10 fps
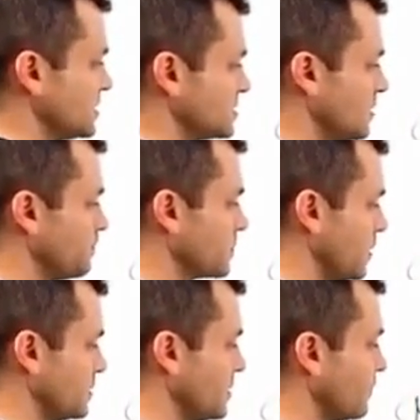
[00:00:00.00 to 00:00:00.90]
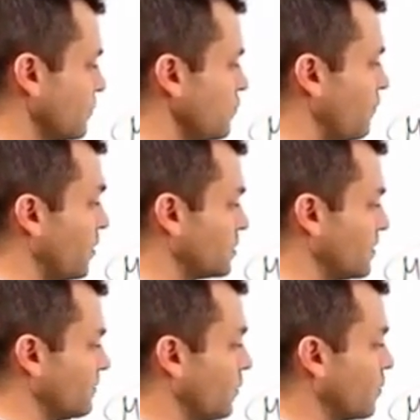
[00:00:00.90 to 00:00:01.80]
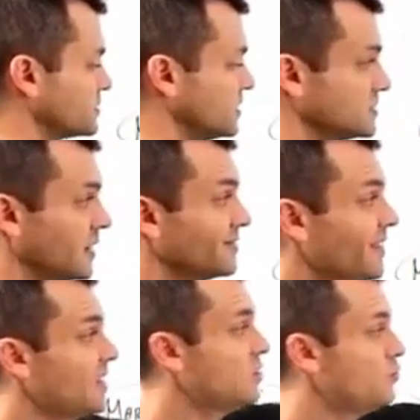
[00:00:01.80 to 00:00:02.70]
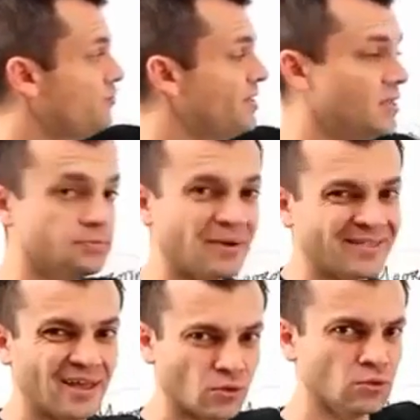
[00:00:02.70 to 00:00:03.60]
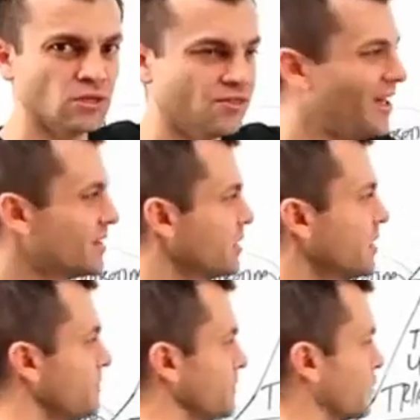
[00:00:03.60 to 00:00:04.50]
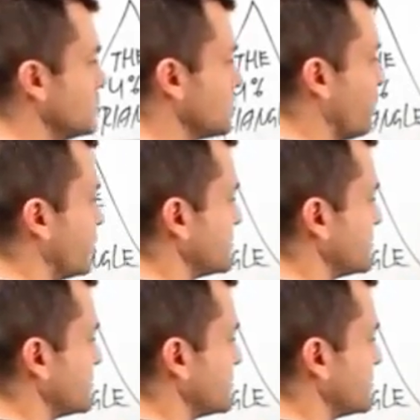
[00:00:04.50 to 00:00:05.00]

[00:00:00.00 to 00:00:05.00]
a system and a done-for-you funnel that focuses on getting you these, but not only that, it also